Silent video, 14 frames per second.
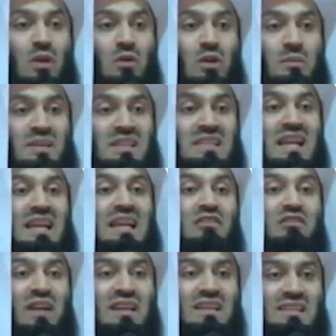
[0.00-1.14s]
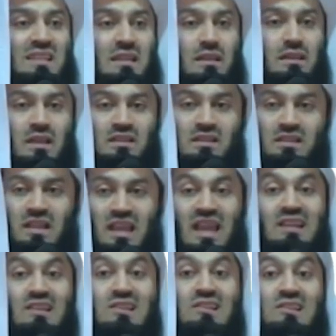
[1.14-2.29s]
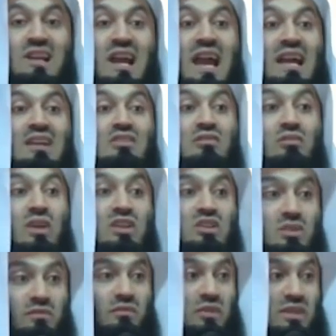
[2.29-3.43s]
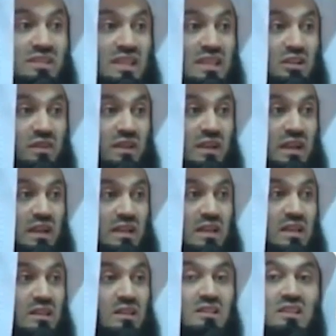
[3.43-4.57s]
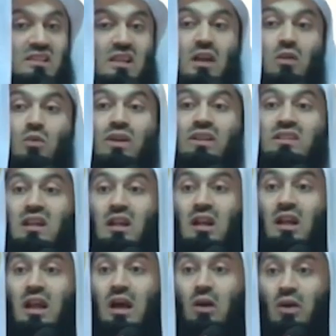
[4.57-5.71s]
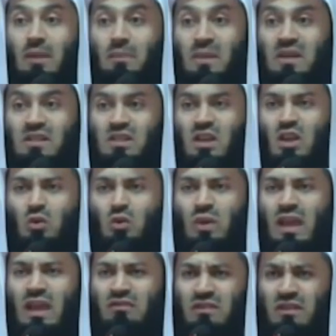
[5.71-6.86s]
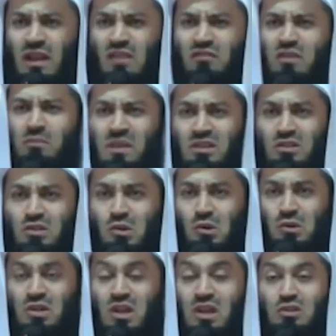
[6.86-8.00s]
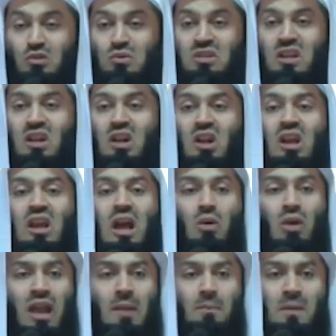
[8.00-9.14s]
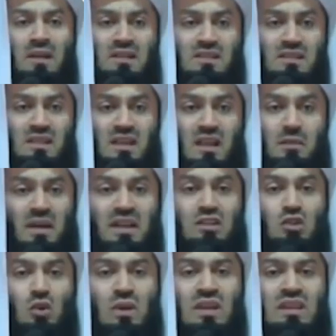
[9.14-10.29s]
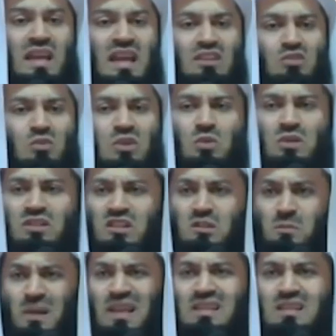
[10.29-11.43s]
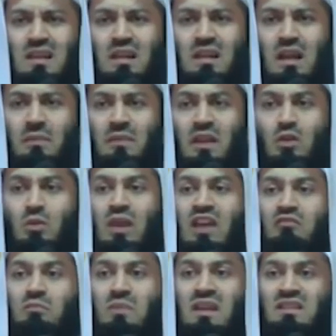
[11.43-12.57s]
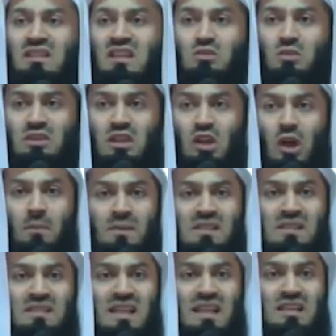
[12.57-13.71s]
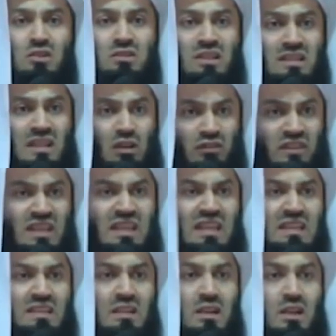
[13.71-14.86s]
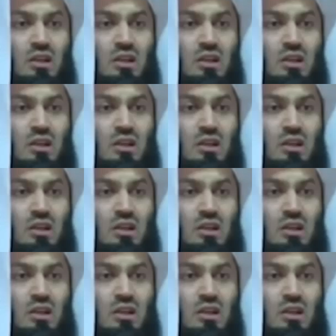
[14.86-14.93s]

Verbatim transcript: we will be sacrificing. That is an extra act of worship for the sake of Allah. This is how we declare our happiness. We have never been taught to declare our happiness by doing that which will displease Allah. We have meetings with the opposite sex on the day of Eid